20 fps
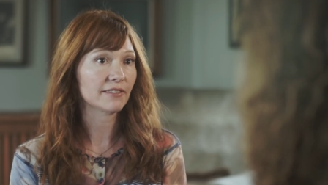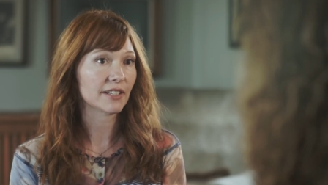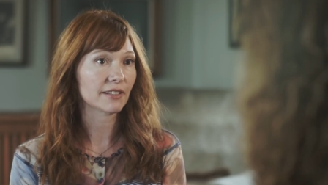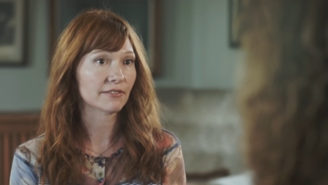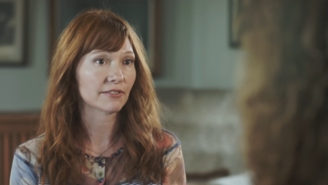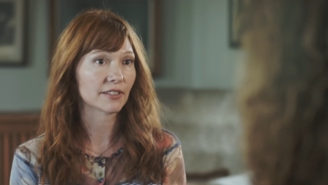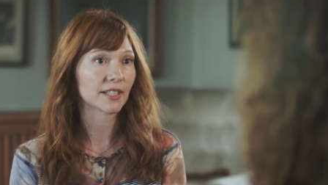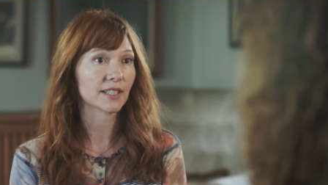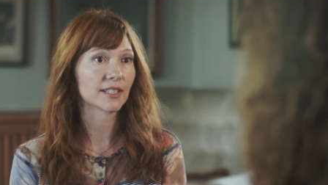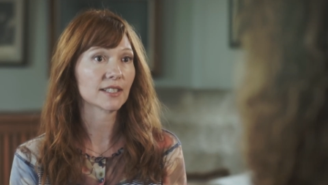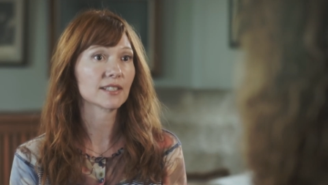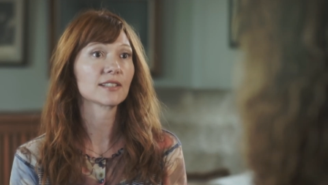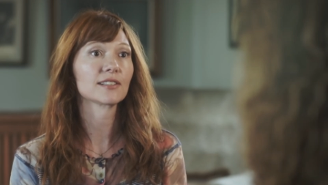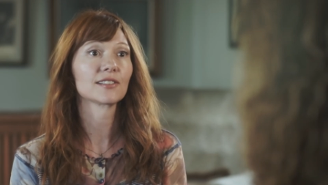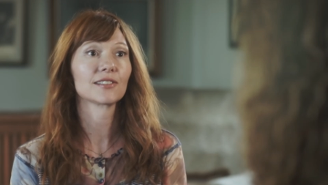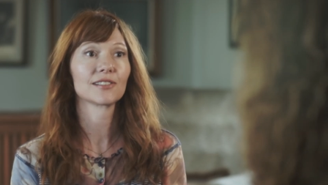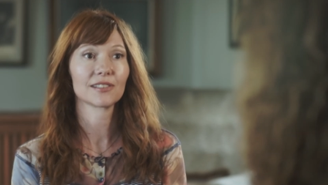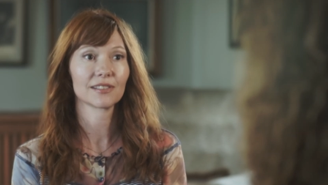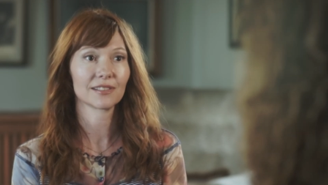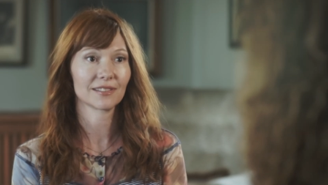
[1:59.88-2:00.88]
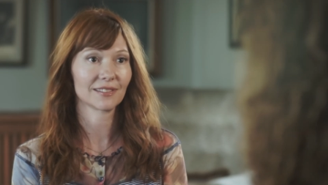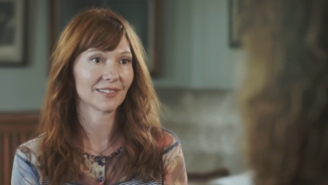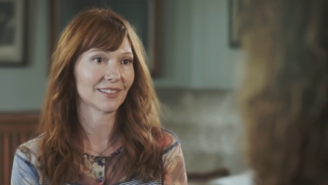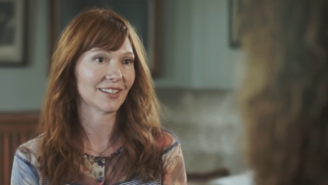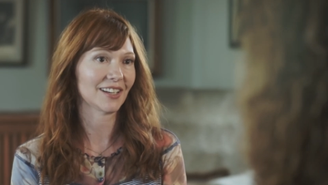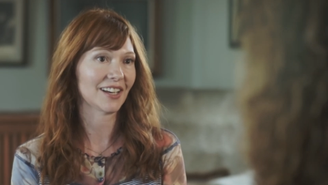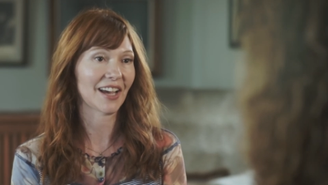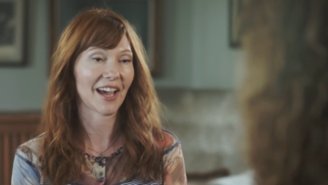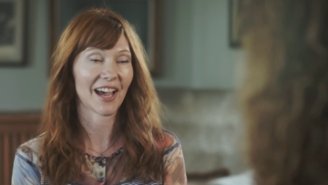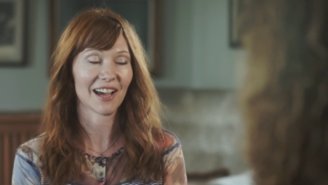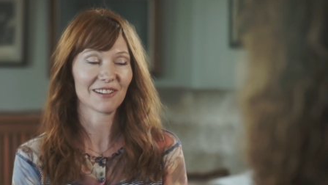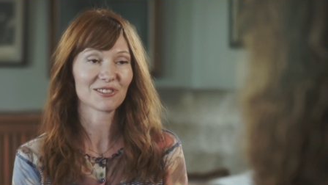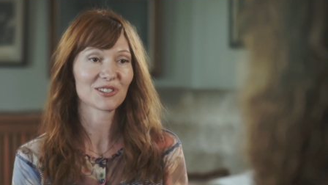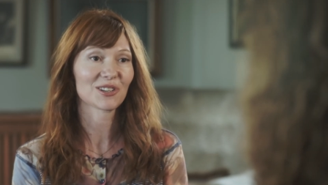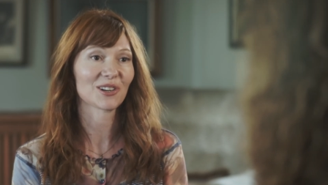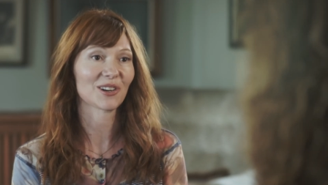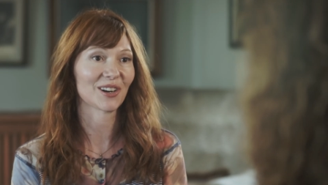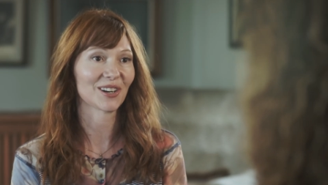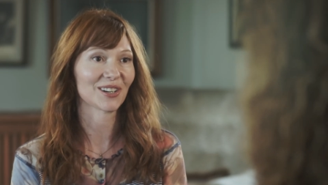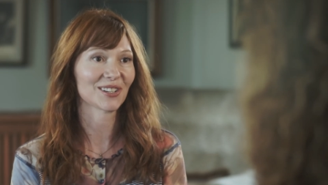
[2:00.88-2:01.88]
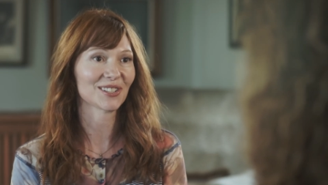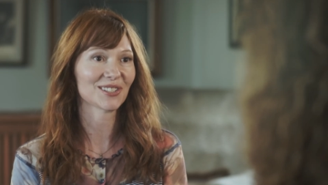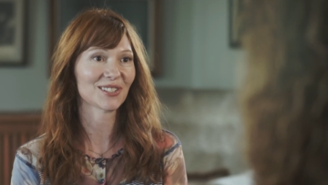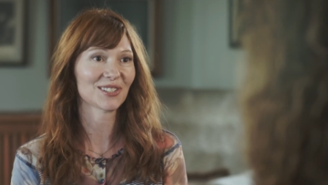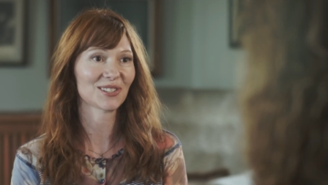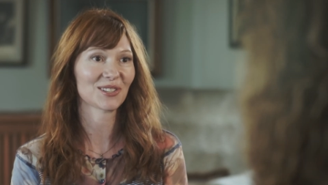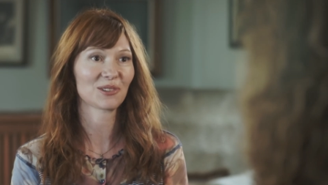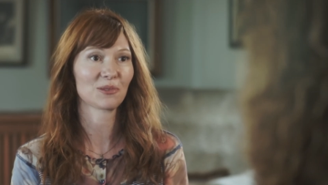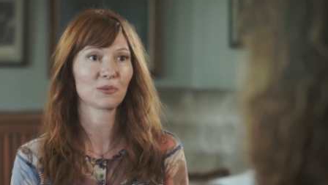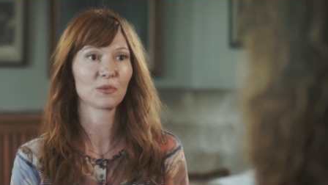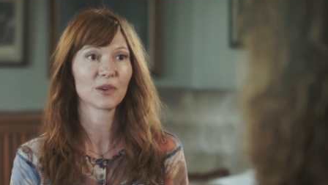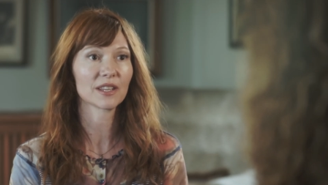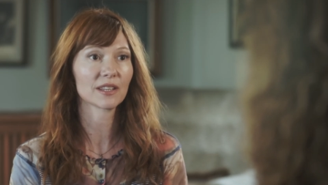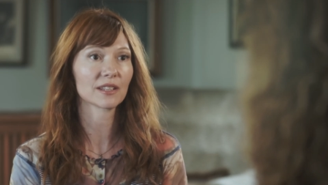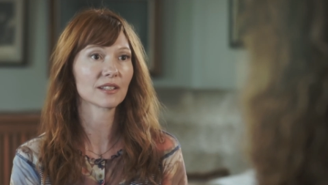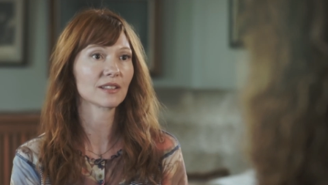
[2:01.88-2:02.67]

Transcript: different uh, avatars with